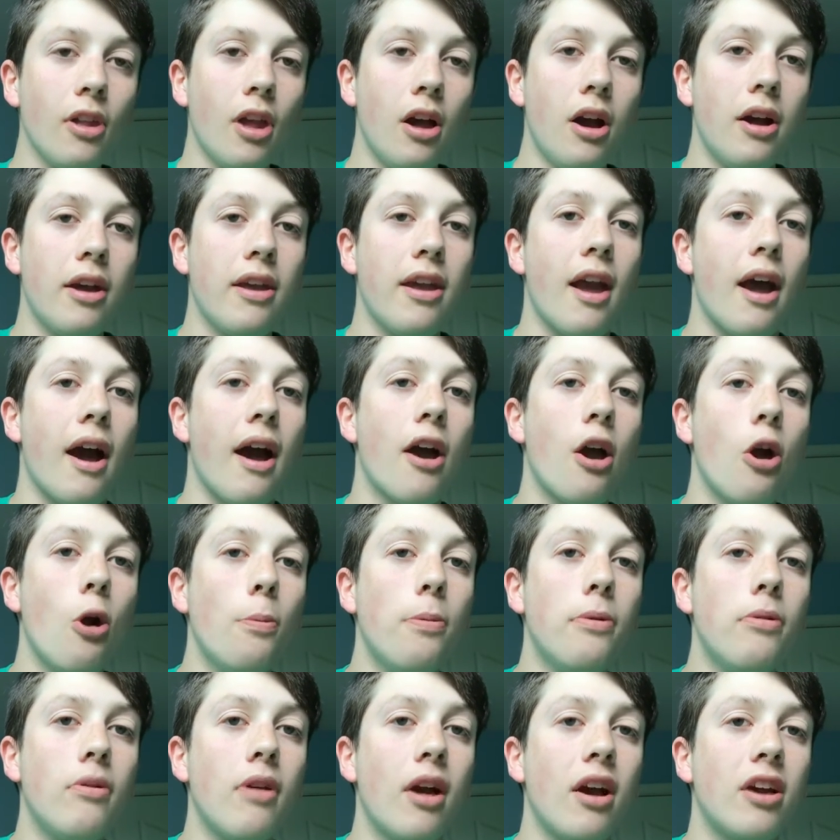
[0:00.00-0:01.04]
uh, yeah, I
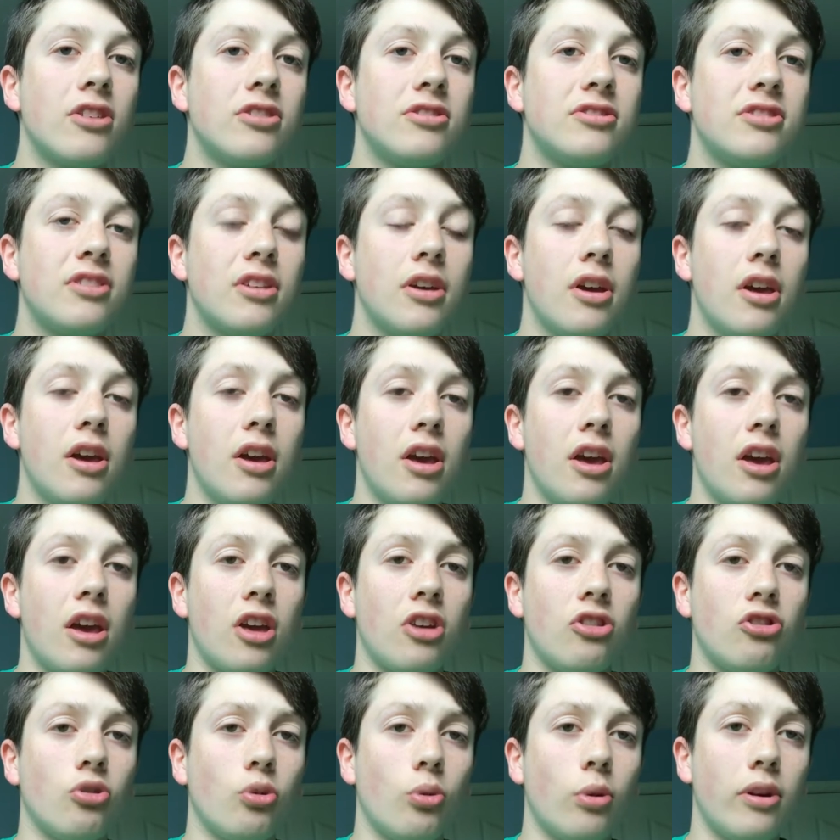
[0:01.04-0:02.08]
hope you guys
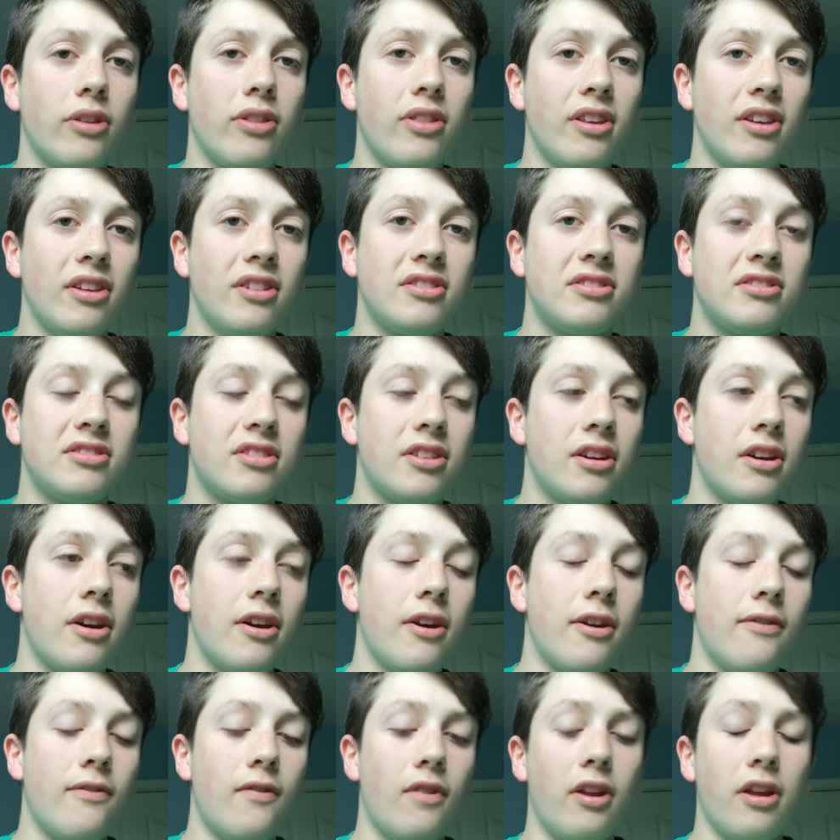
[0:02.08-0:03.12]
enjoyed this
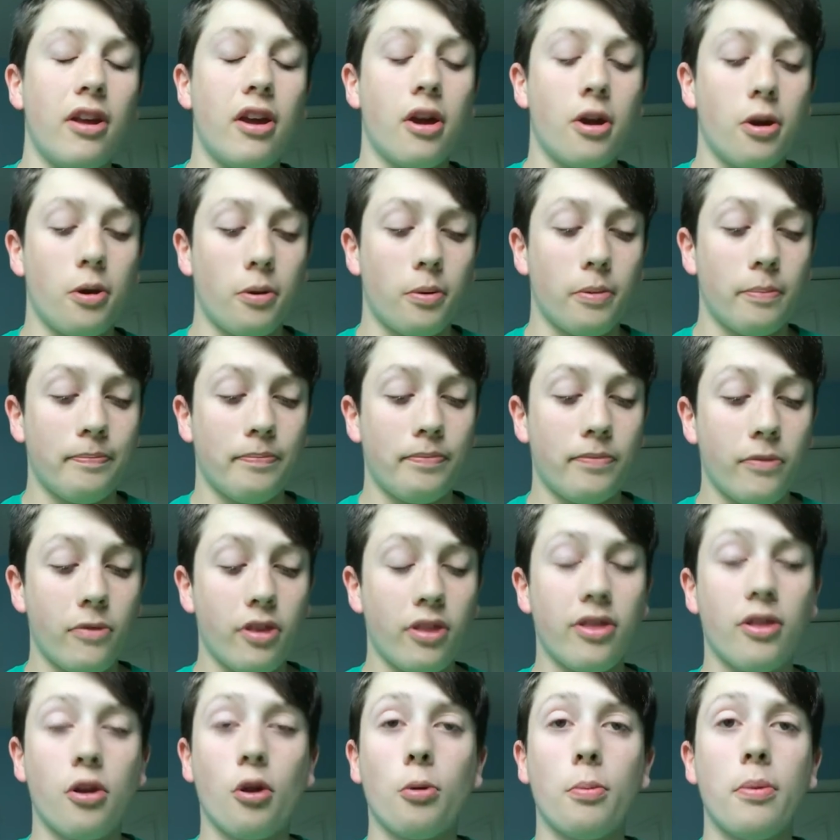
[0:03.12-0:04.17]
video.
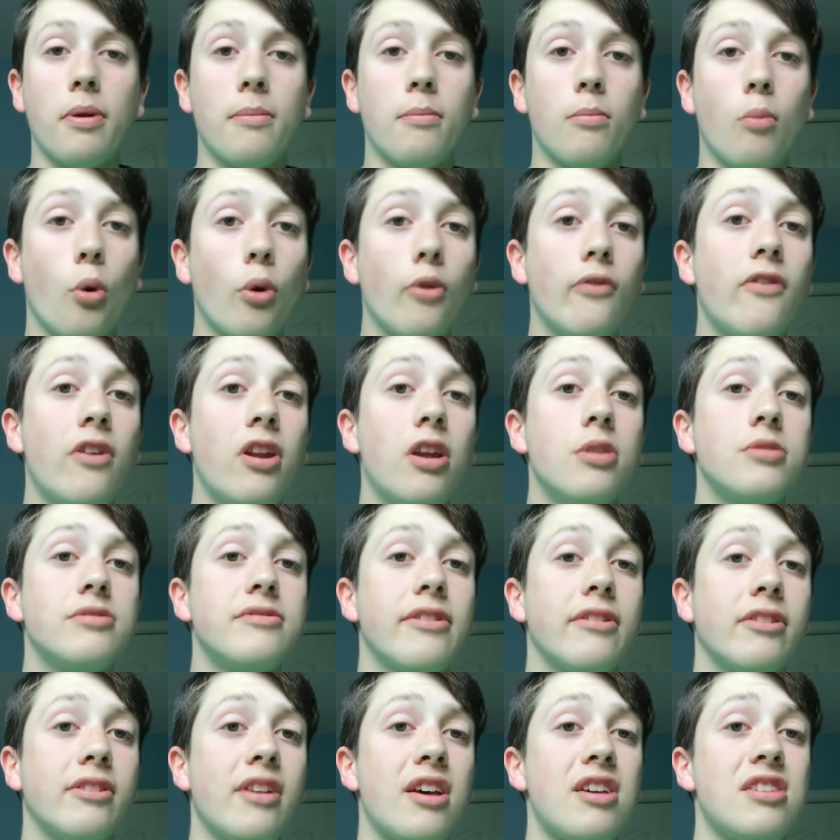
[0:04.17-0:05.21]
There will be more videos
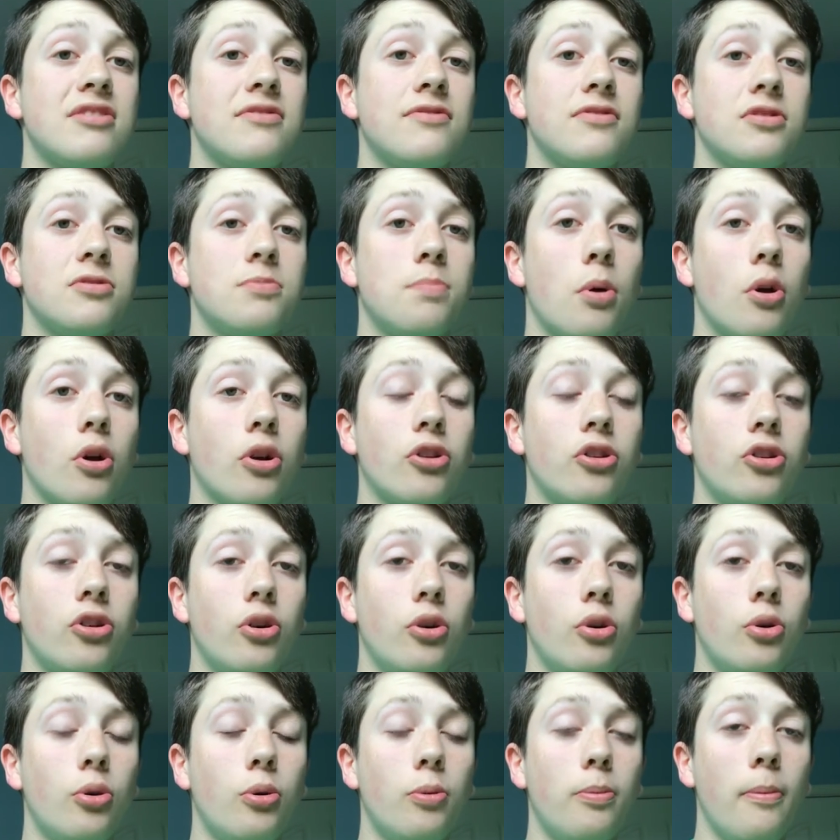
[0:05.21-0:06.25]
in The Last of Us Part
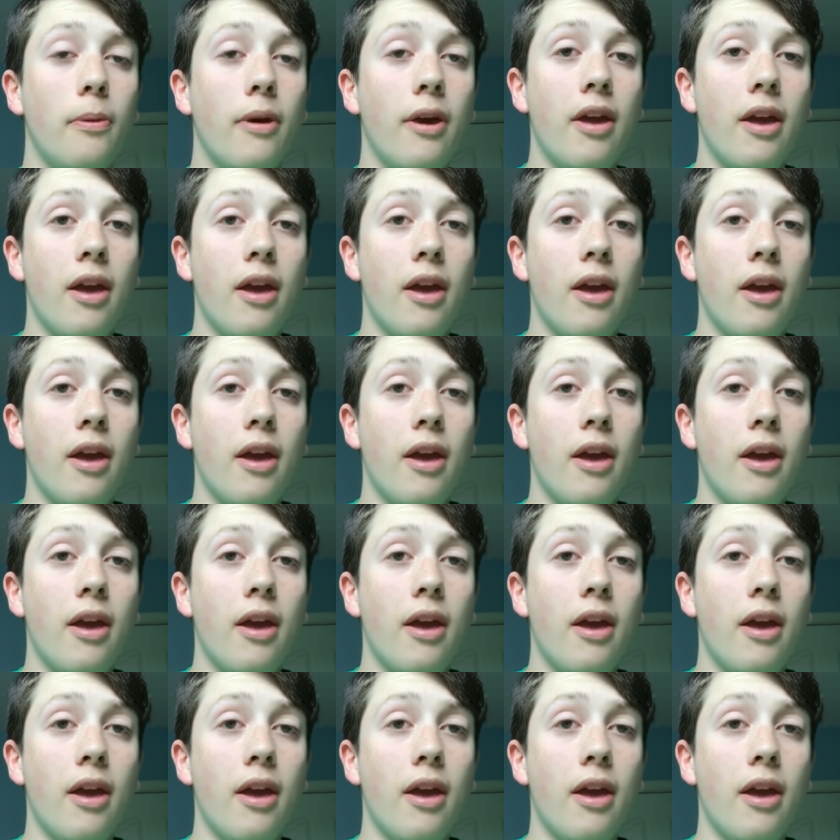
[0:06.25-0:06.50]
2.